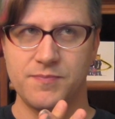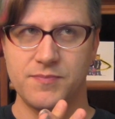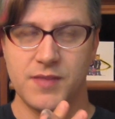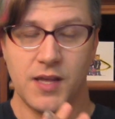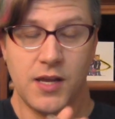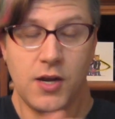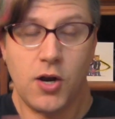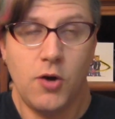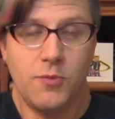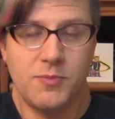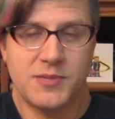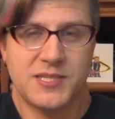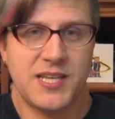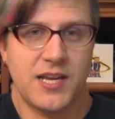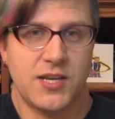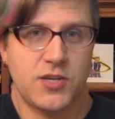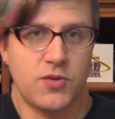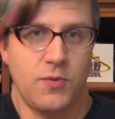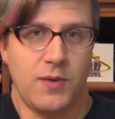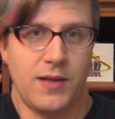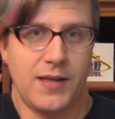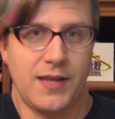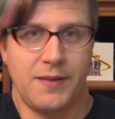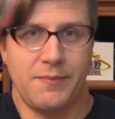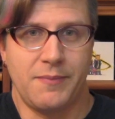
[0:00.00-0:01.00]
then
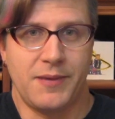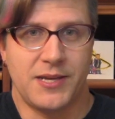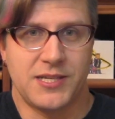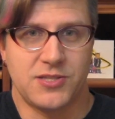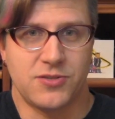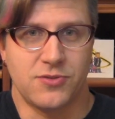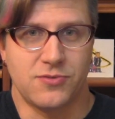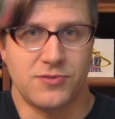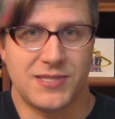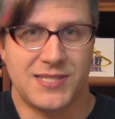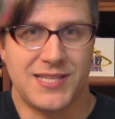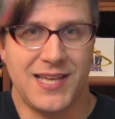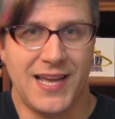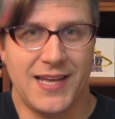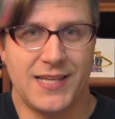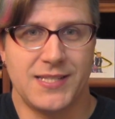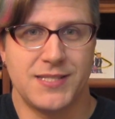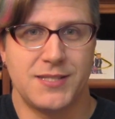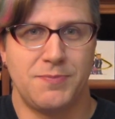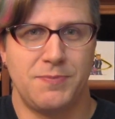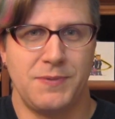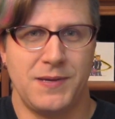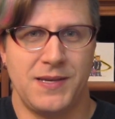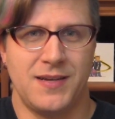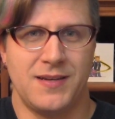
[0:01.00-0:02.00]
homosexuality makes no
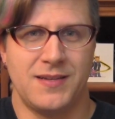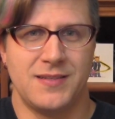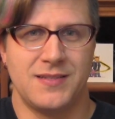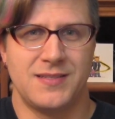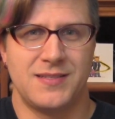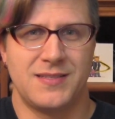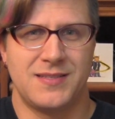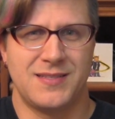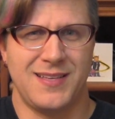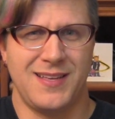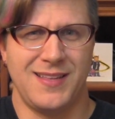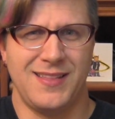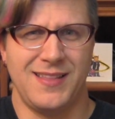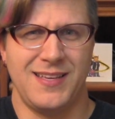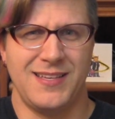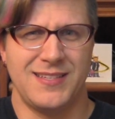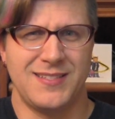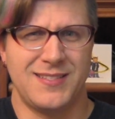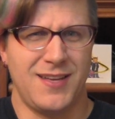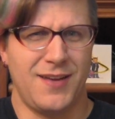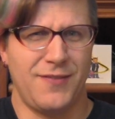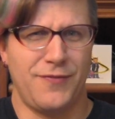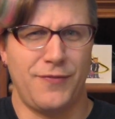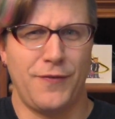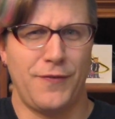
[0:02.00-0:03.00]
sense because suddenly
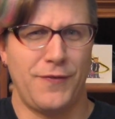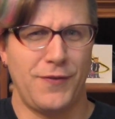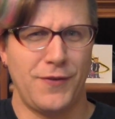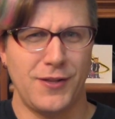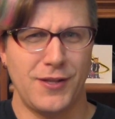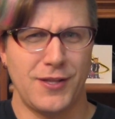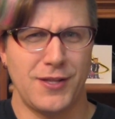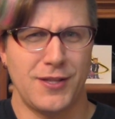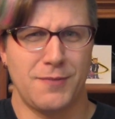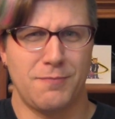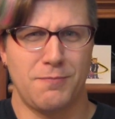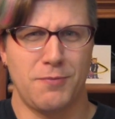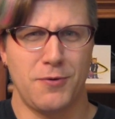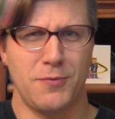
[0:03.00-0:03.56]
it's not fulfilling the